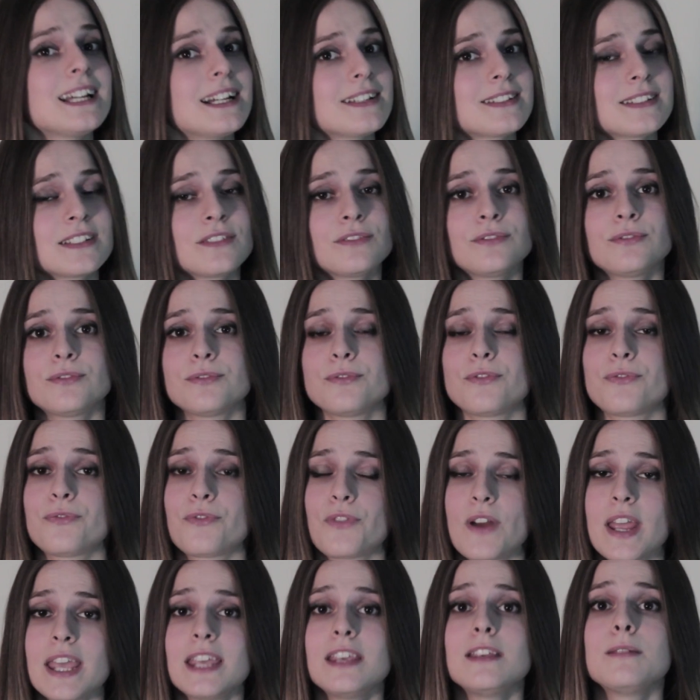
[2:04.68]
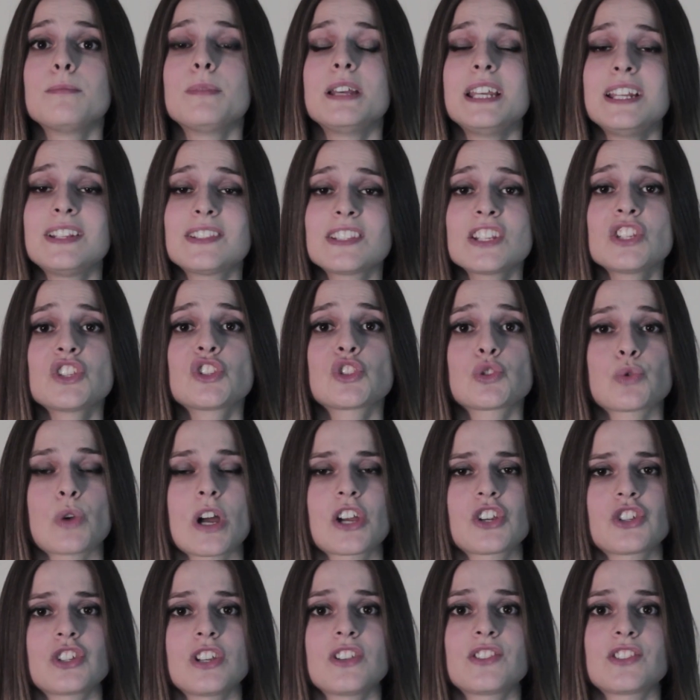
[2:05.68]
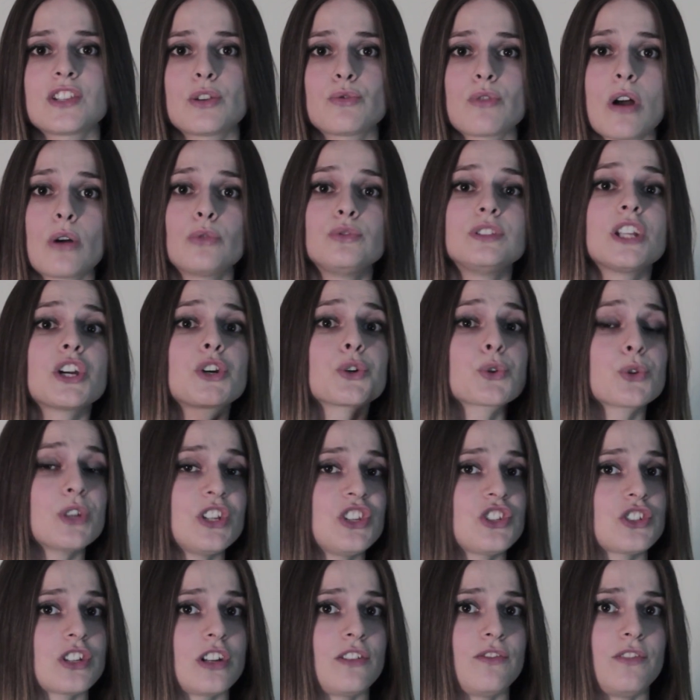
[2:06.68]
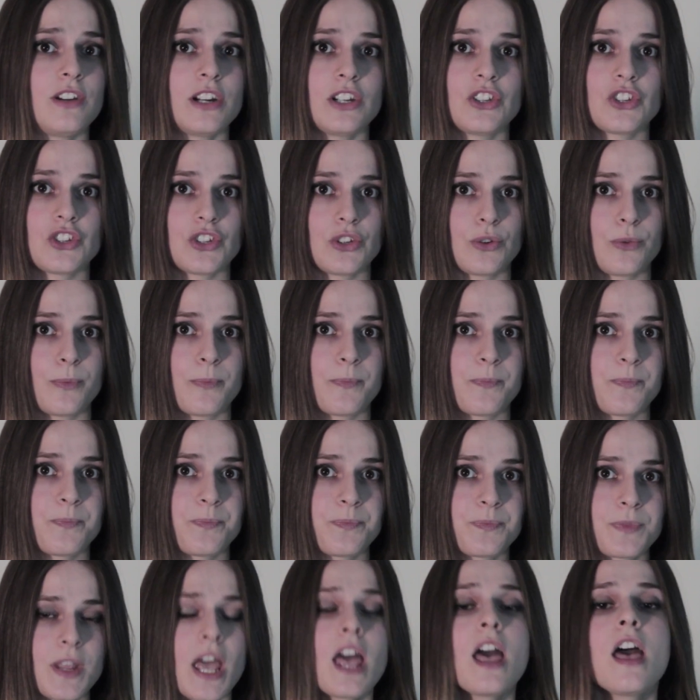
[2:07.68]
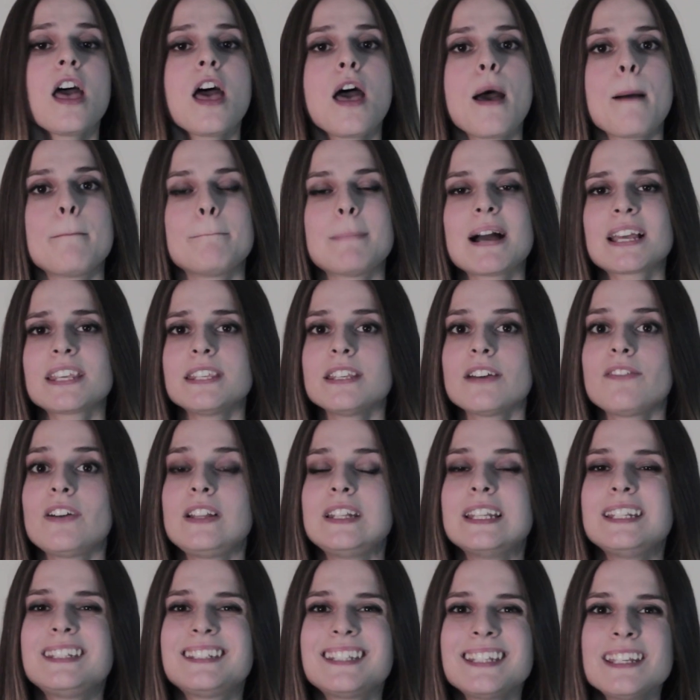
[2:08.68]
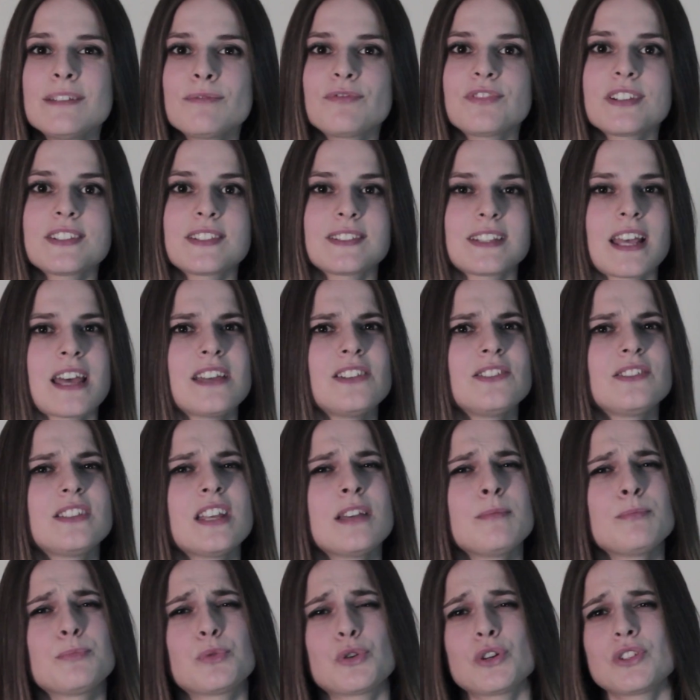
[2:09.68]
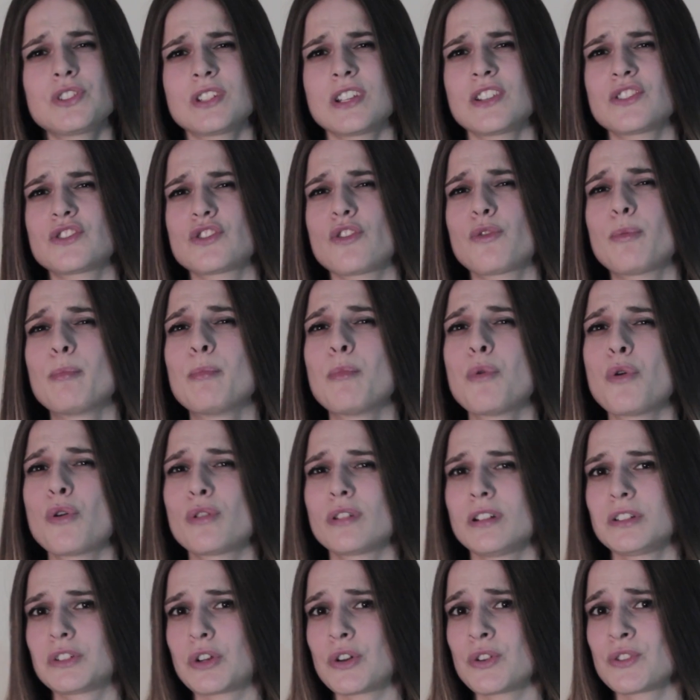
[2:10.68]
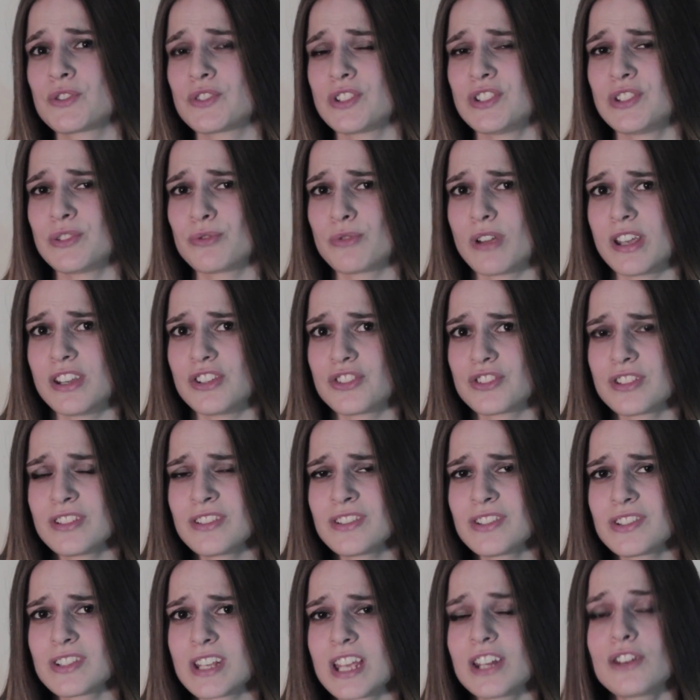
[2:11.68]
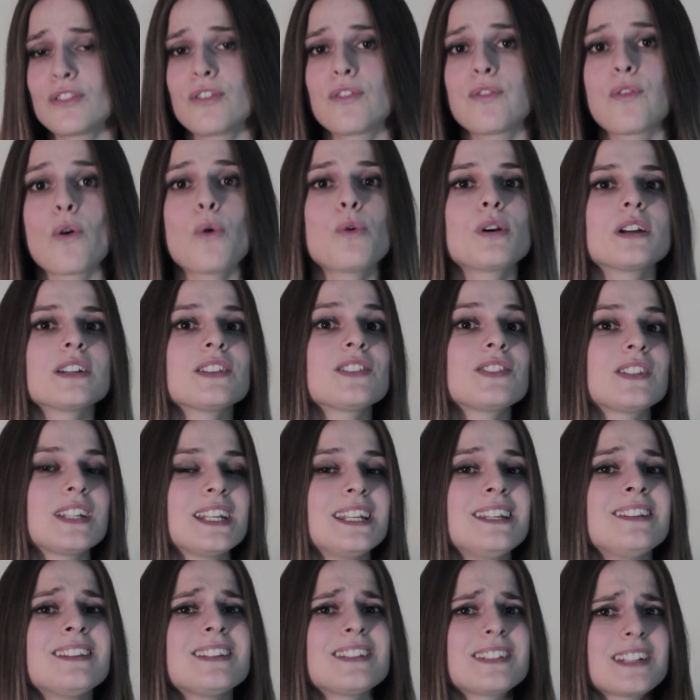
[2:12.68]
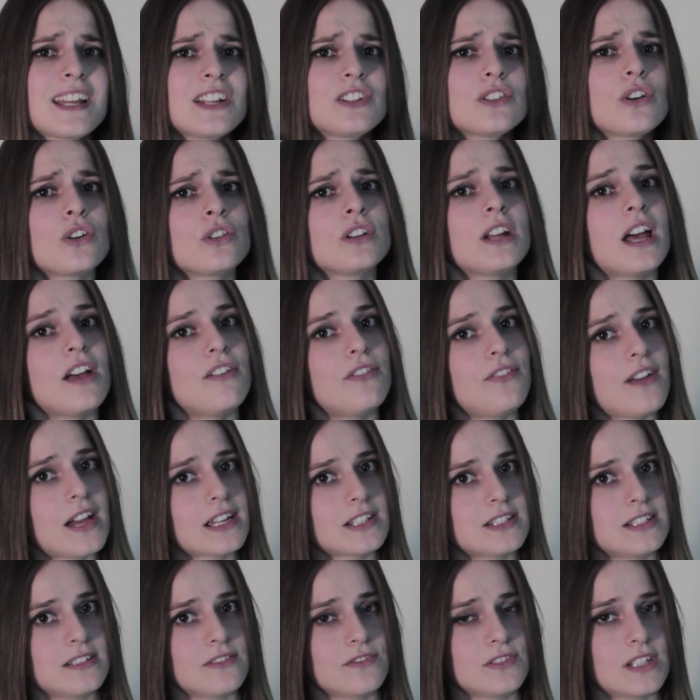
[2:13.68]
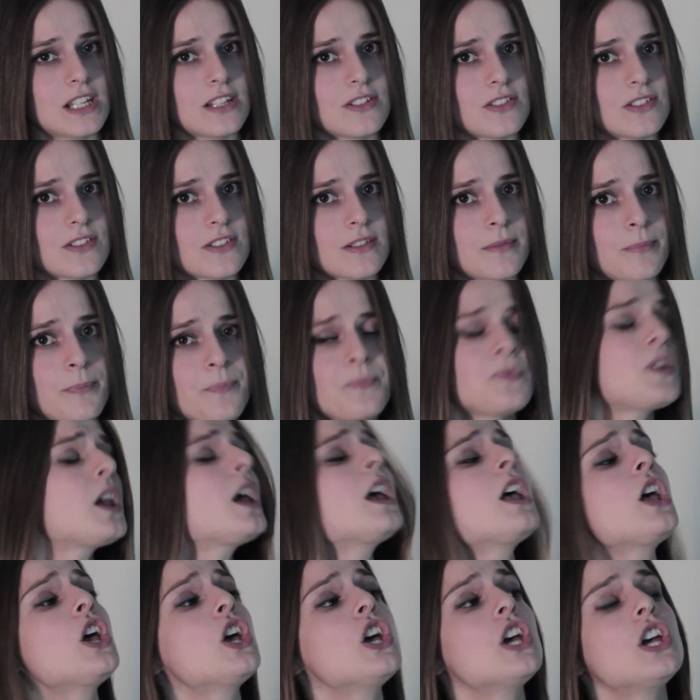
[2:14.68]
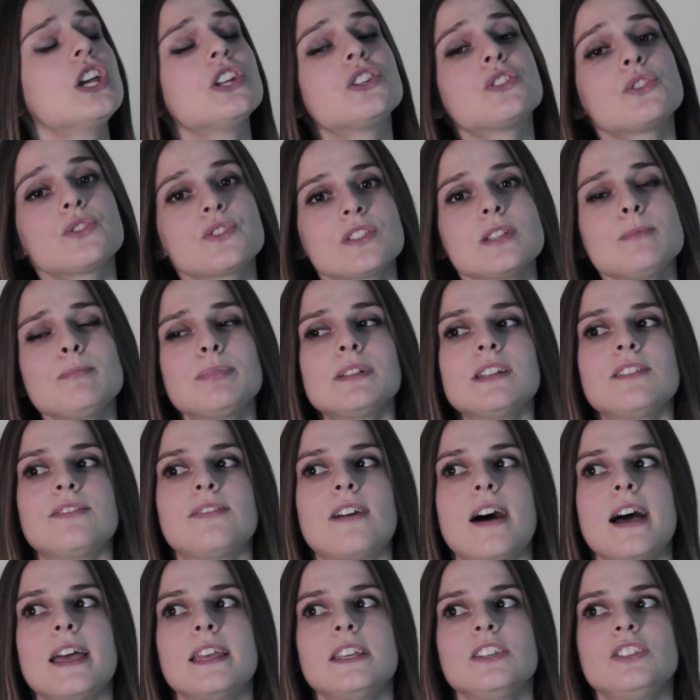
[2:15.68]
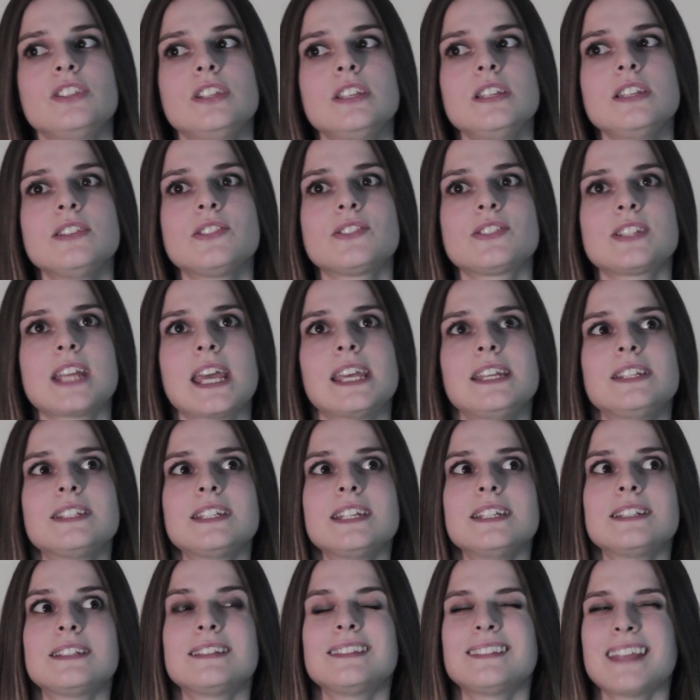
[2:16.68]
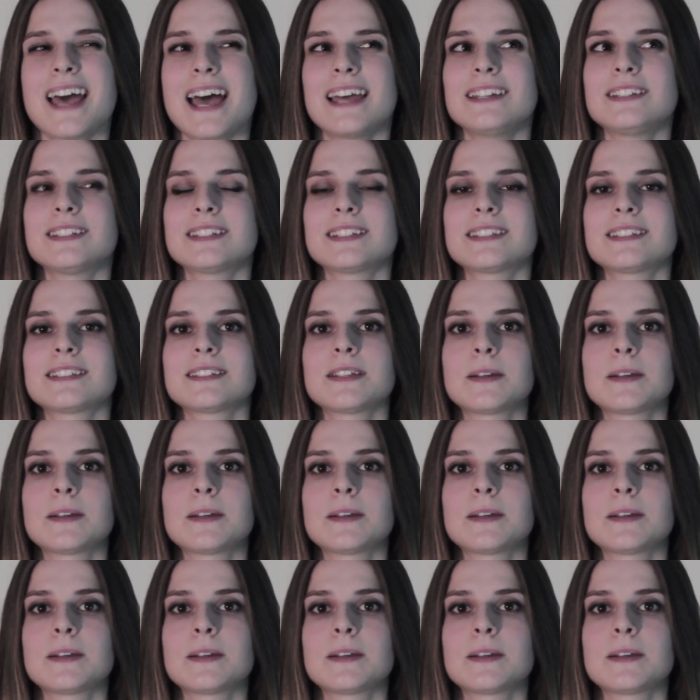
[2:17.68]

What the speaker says: doesn't frame its instructions around the Christian virtue. Machiavelli de-emphasized the importance of moral considerations and focused instead on effectiveness. To simplify, he stated that